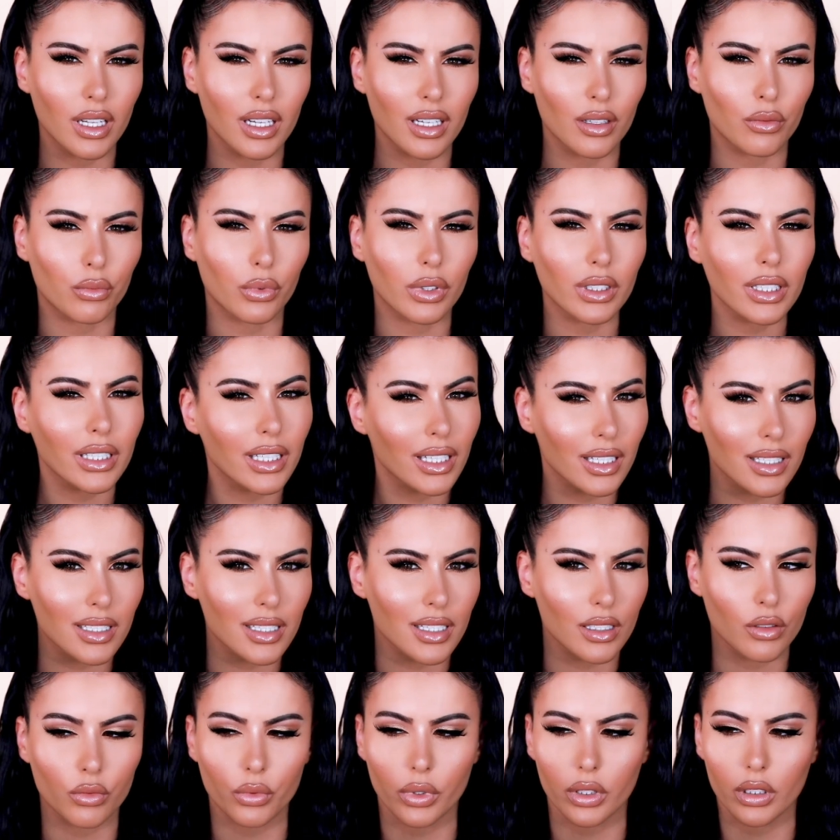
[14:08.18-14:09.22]
than it really
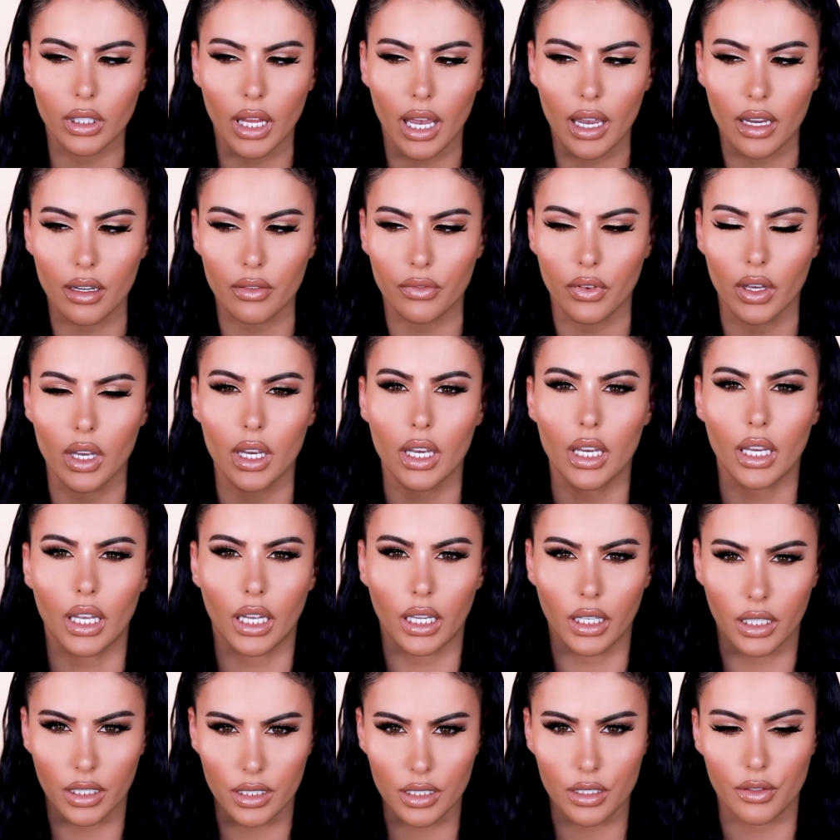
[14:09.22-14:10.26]
is in real life.
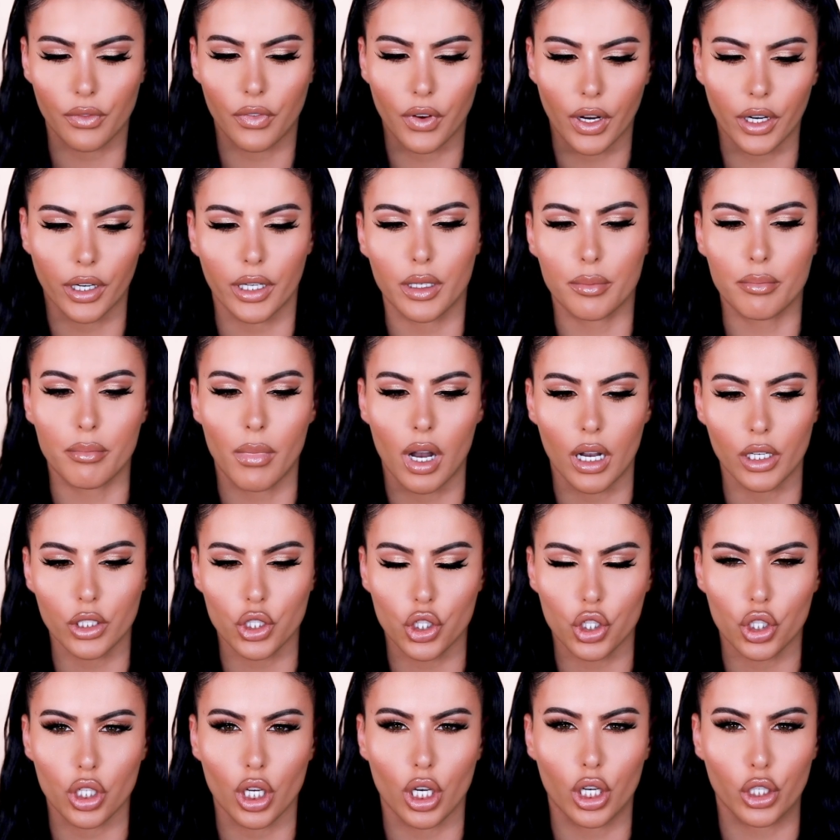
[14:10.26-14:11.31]
It is very
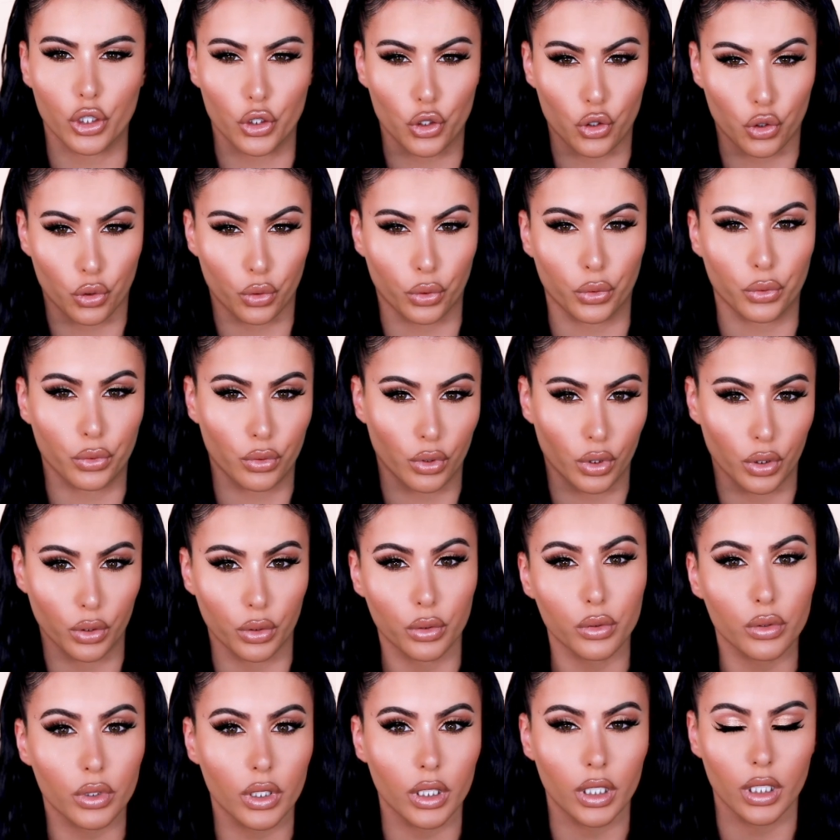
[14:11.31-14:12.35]
much a true
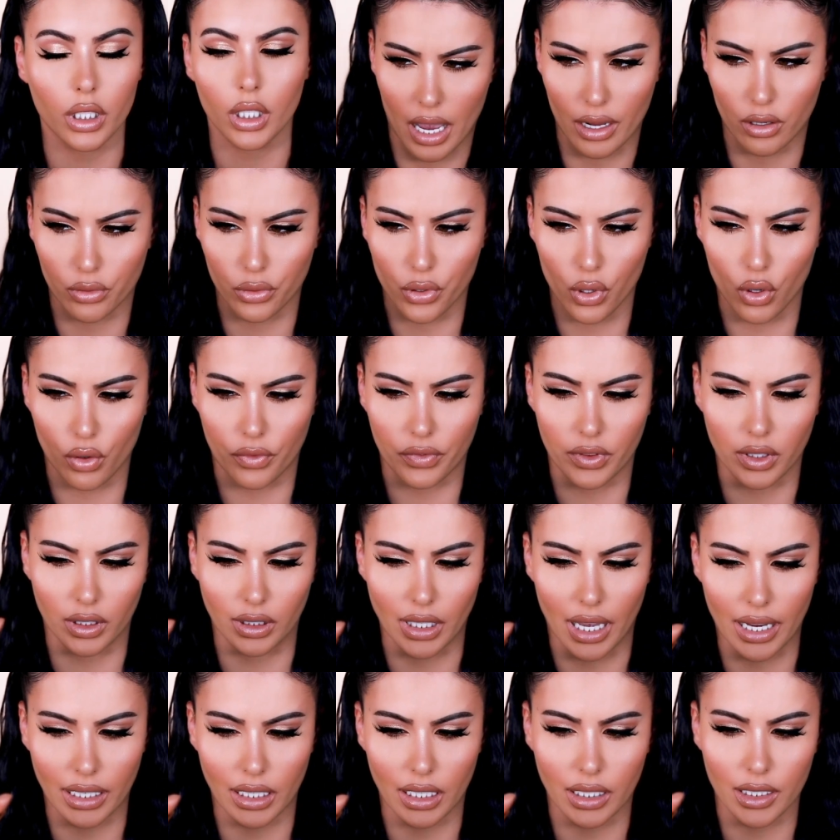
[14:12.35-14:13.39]
nude. I don't know if the
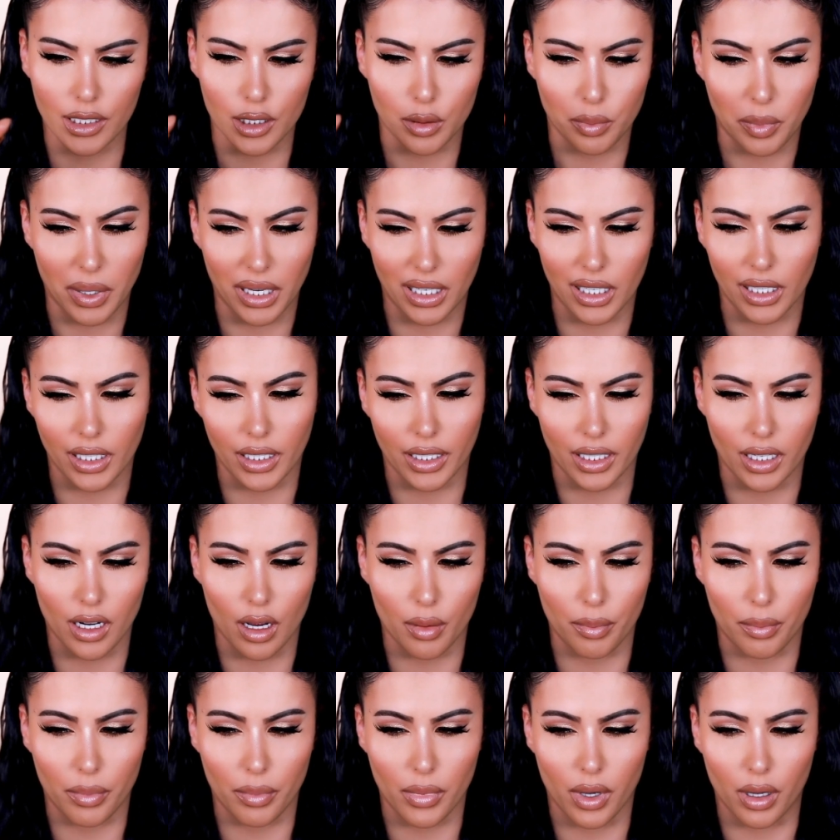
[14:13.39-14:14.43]
lighting is picking it
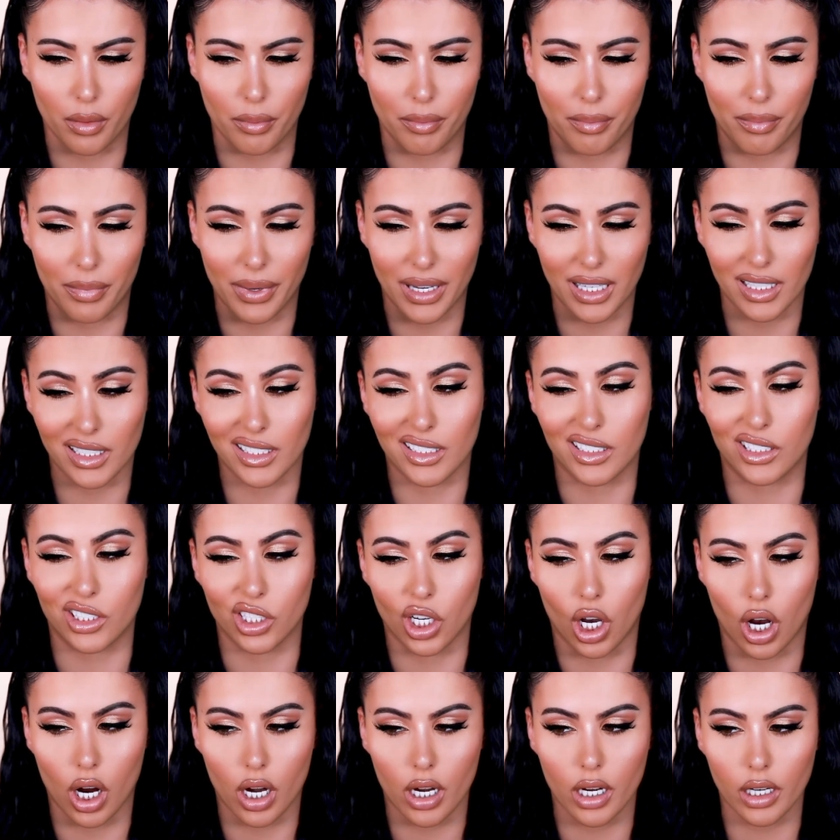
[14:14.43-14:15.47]
up a bit
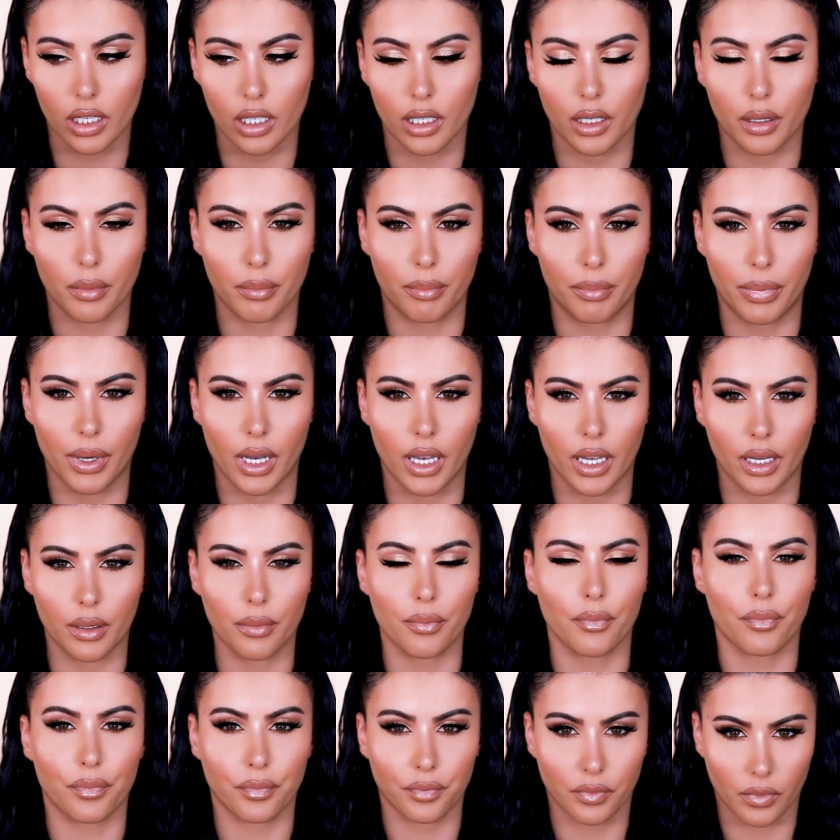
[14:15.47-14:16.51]
dark, but
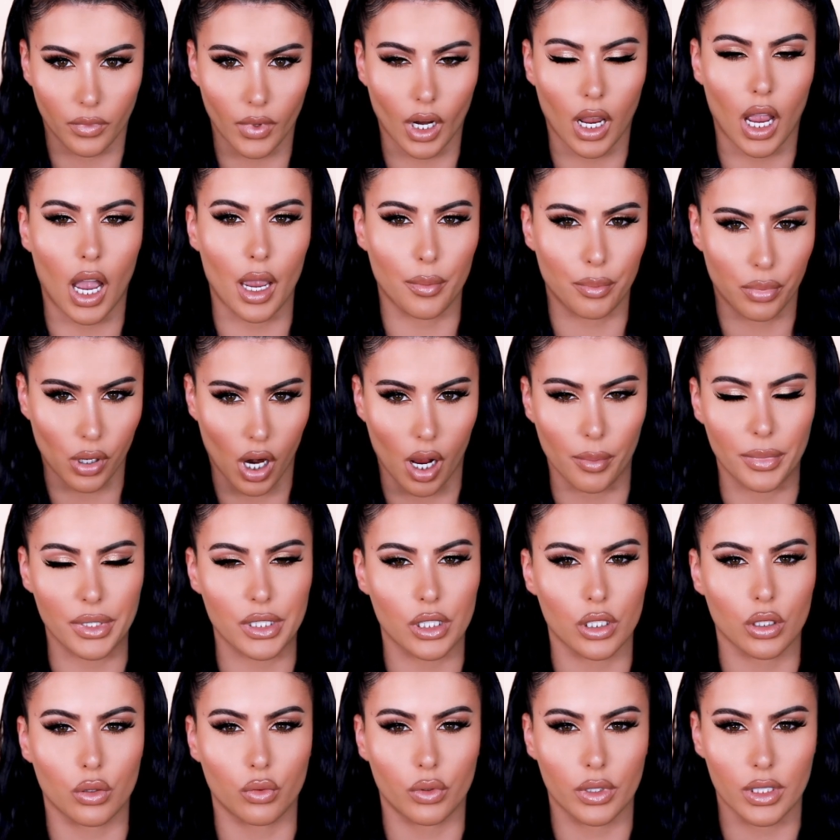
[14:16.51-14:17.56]
I
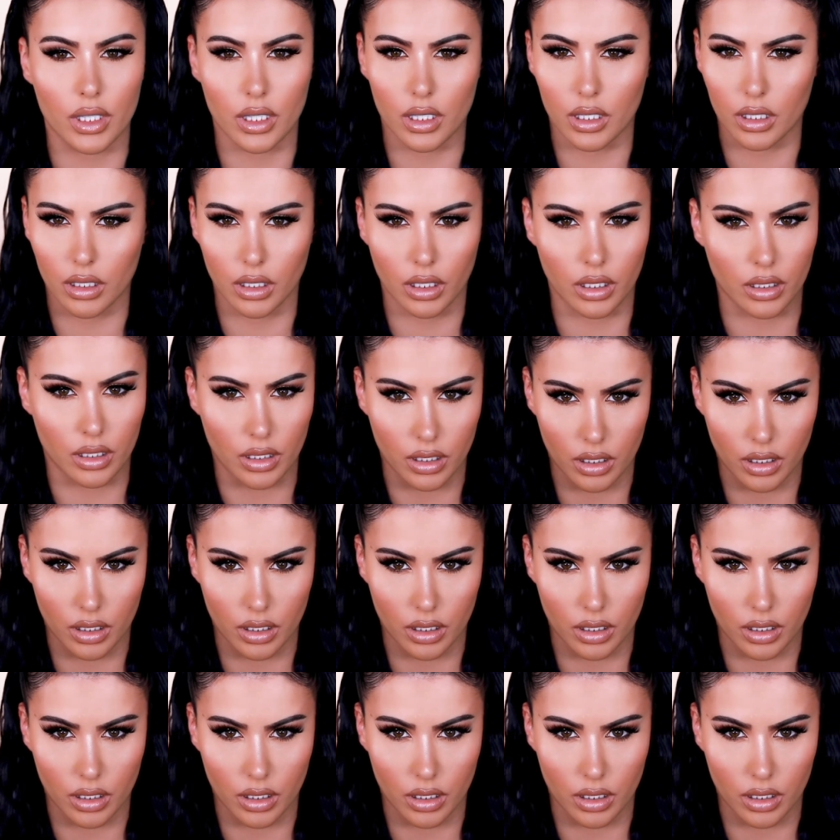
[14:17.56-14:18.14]
promise you it's